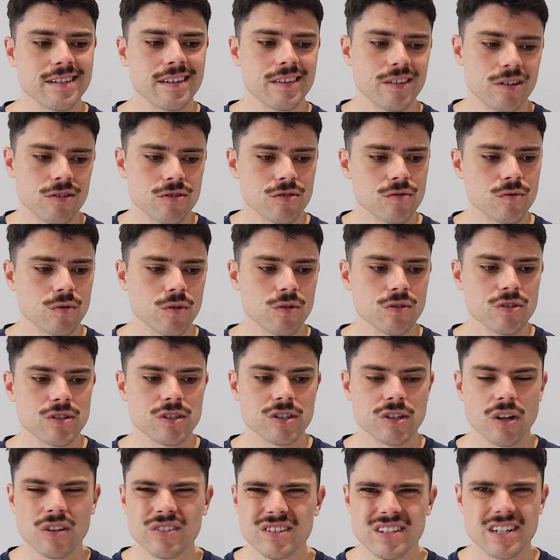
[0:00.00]
and those are all
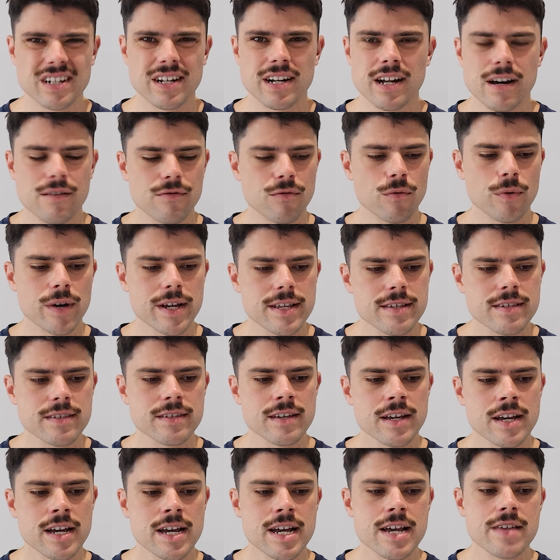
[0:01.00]
solid enough
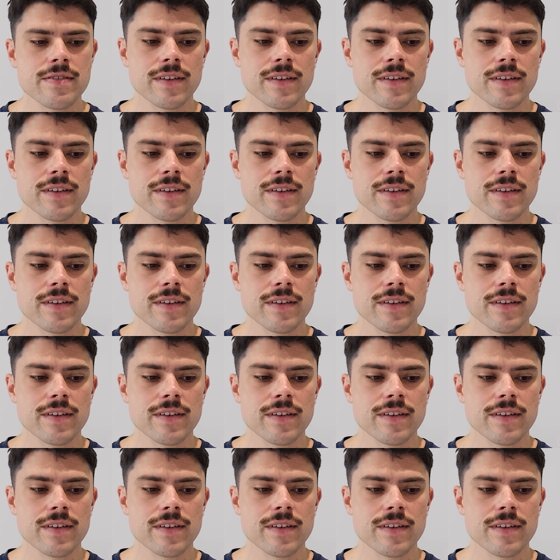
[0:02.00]
wins.